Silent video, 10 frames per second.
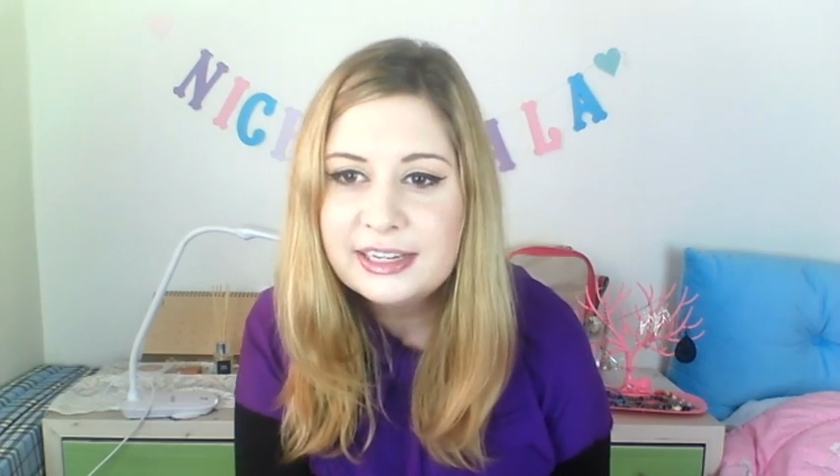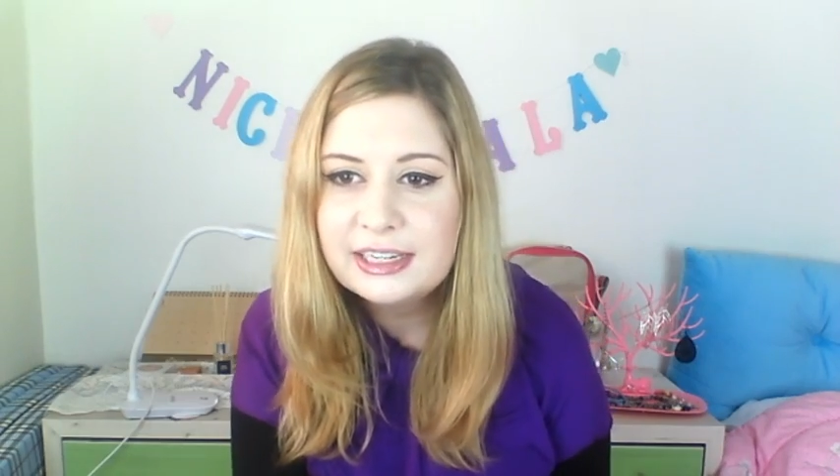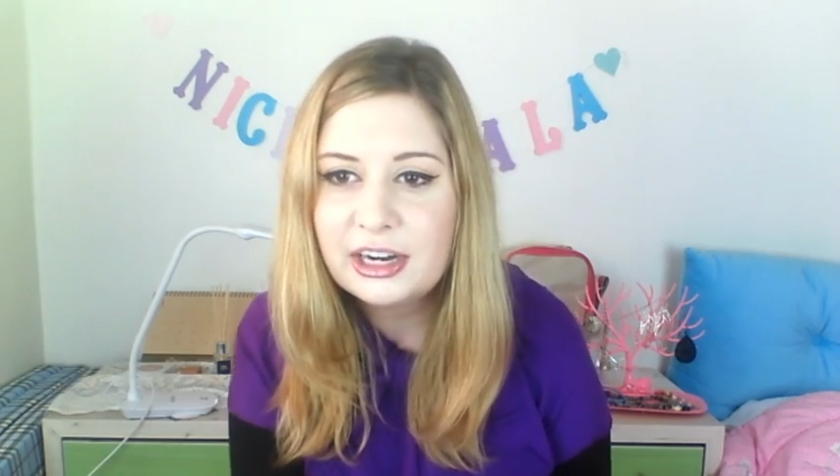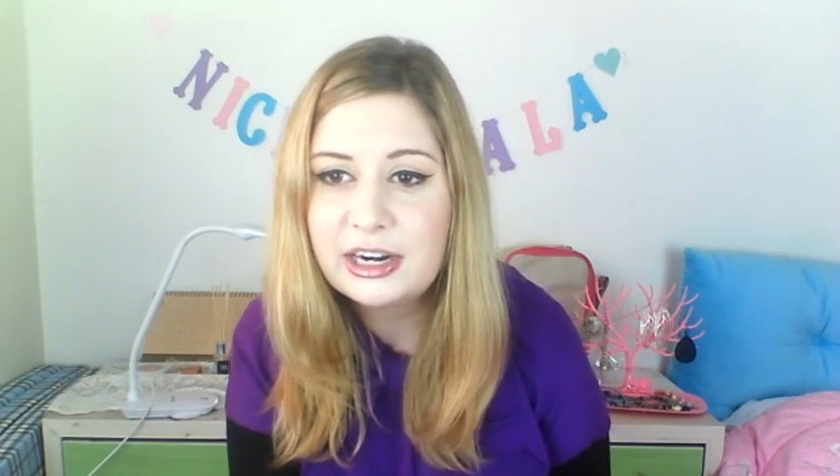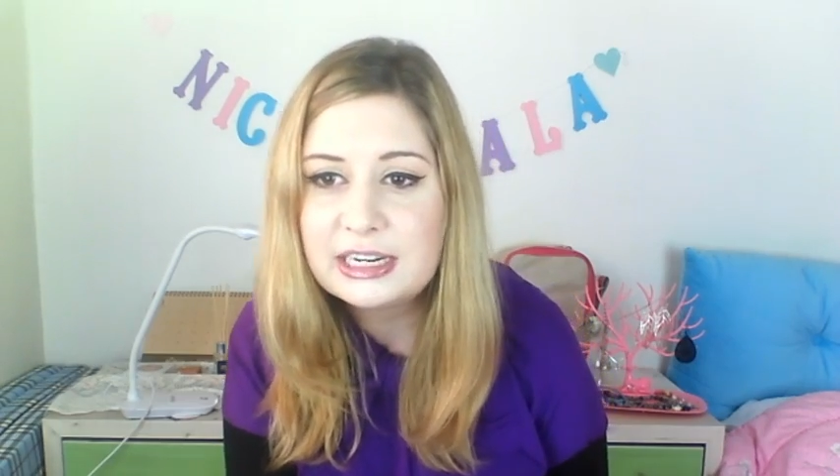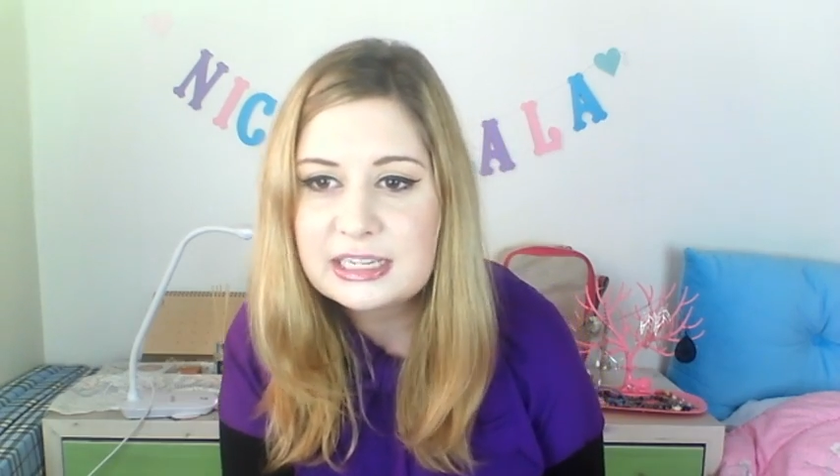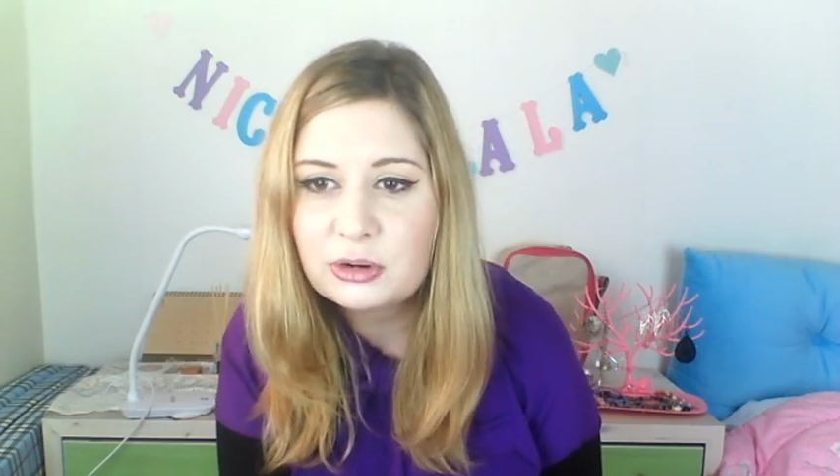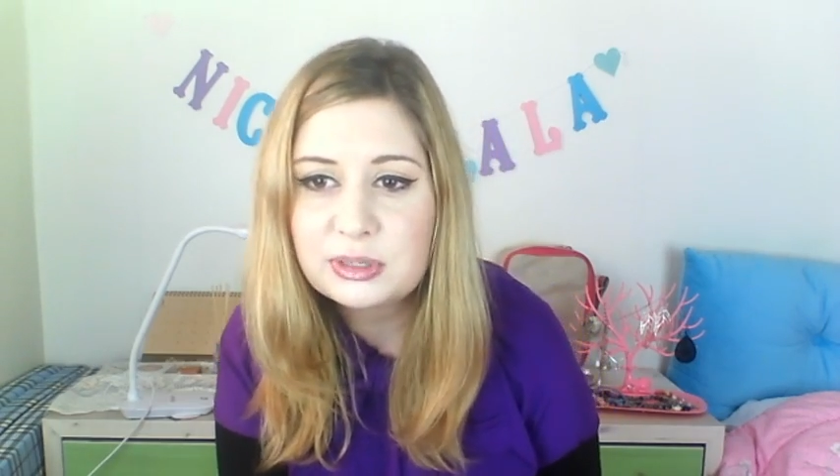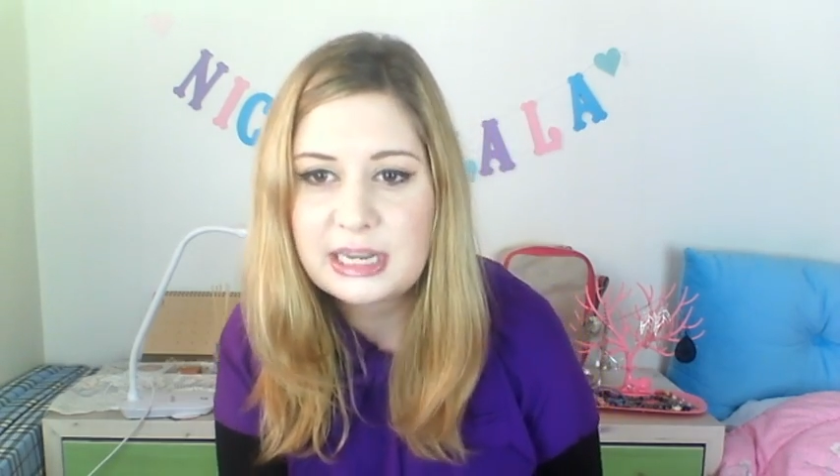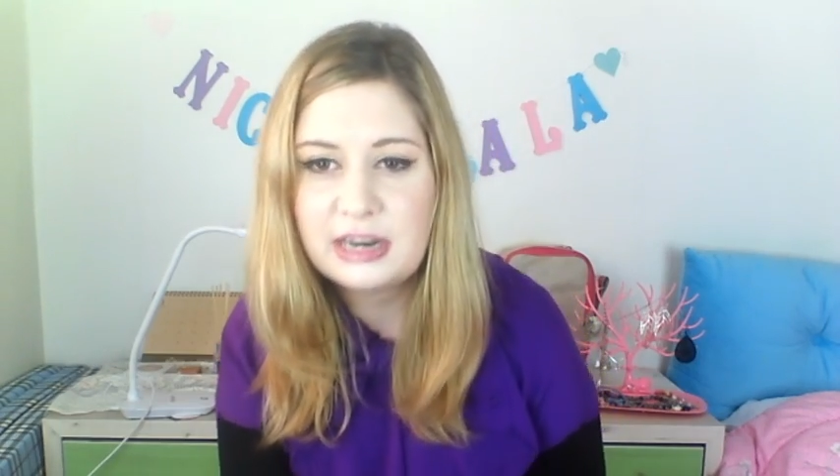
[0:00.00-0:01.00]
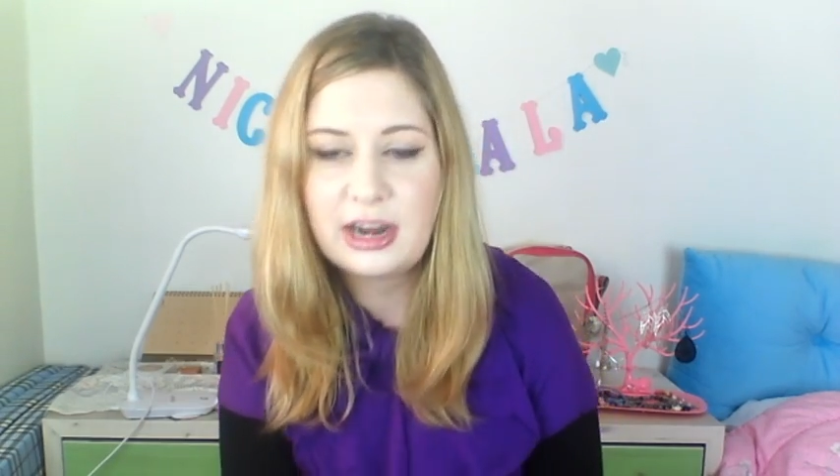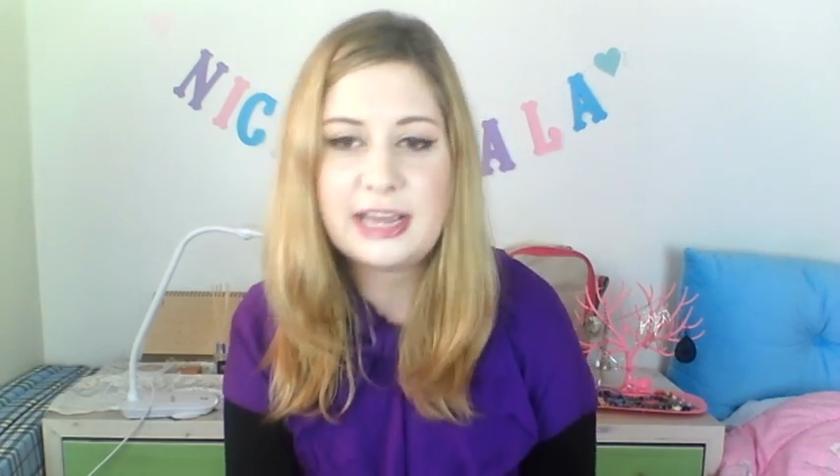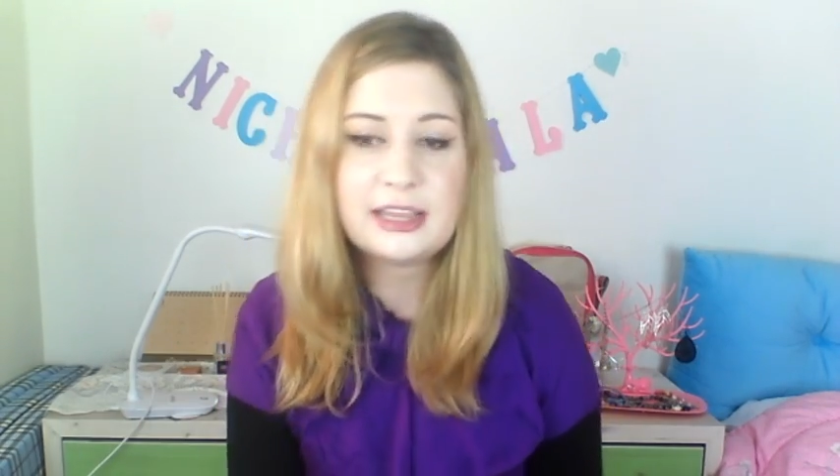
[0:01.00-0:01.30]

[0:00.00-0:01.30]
and it's at night.